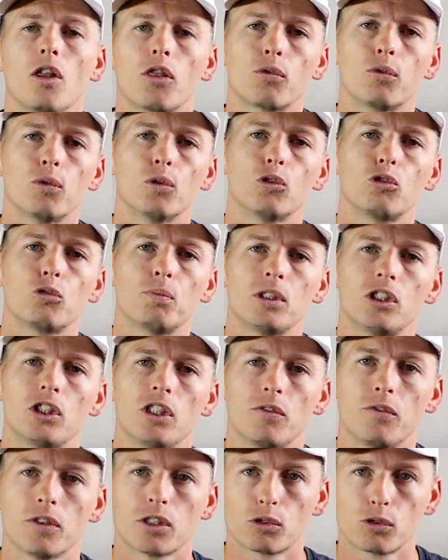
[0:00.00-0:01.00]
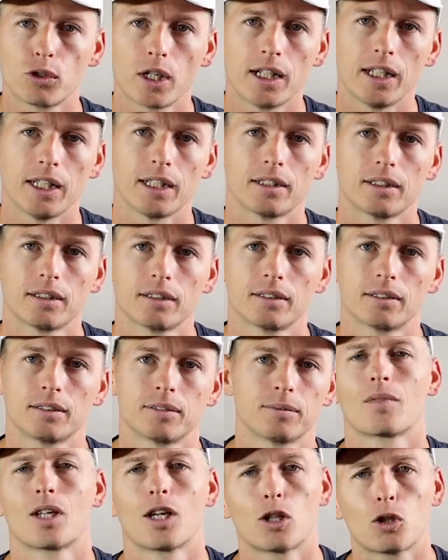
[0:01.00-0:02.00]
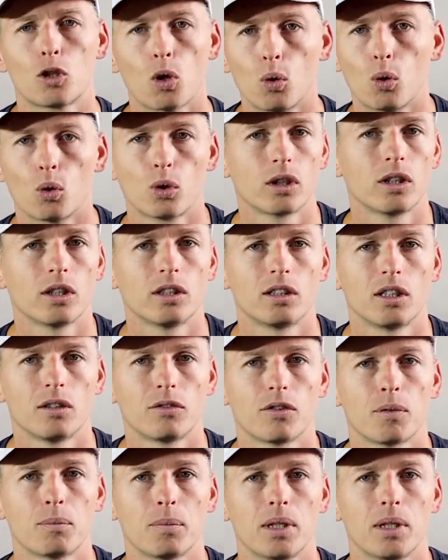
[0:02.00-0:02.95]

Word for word: through specific training. Coordinative